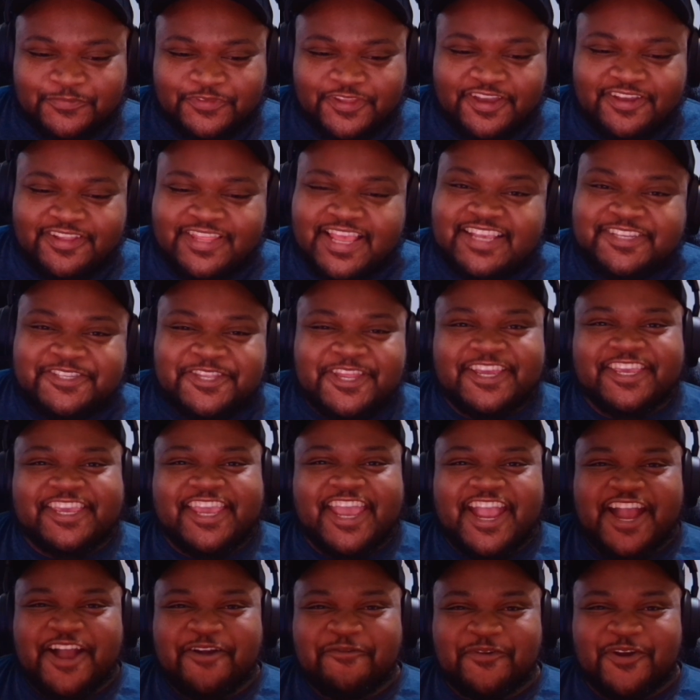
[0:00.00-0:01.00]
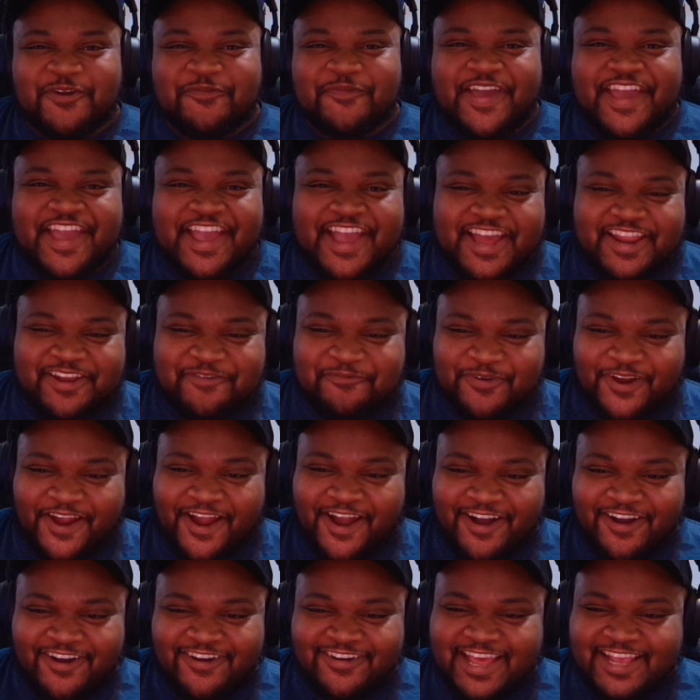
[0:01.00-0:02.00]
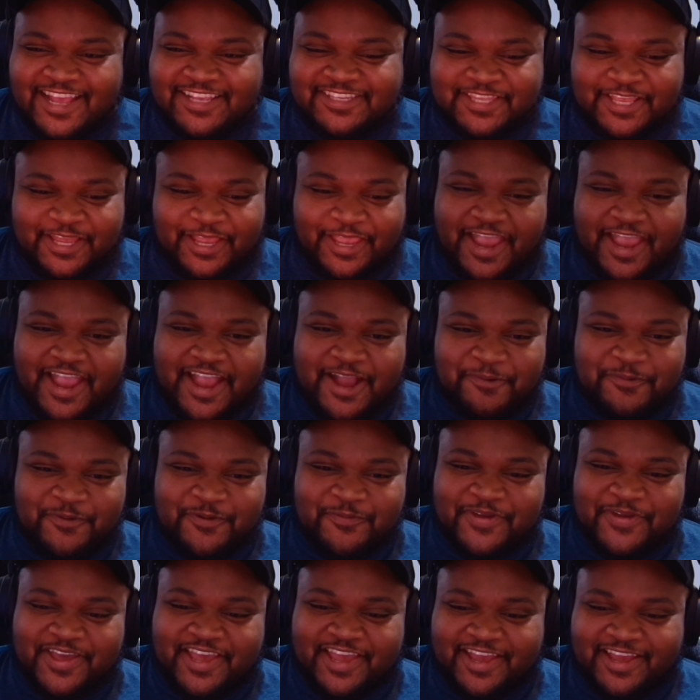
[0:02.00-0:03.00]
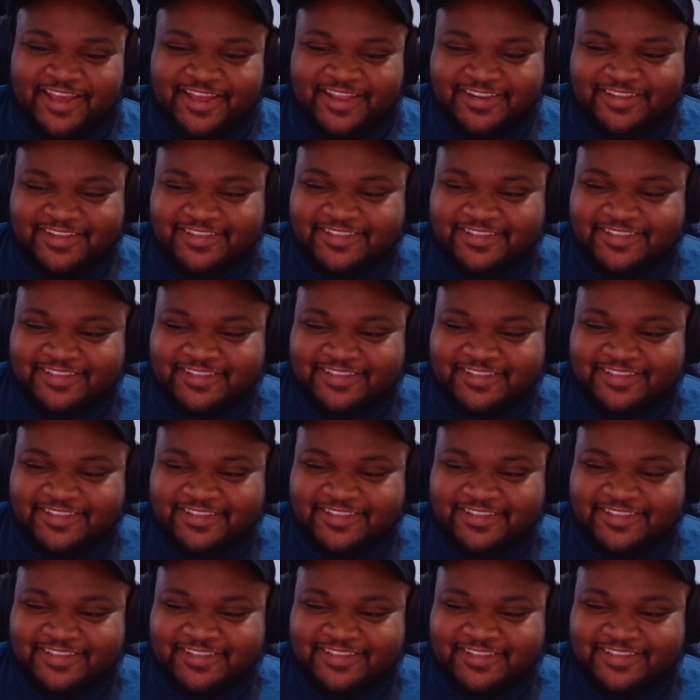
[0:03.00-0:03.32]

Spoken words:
Dude, that's the cameraman, bro. That's the cameraman.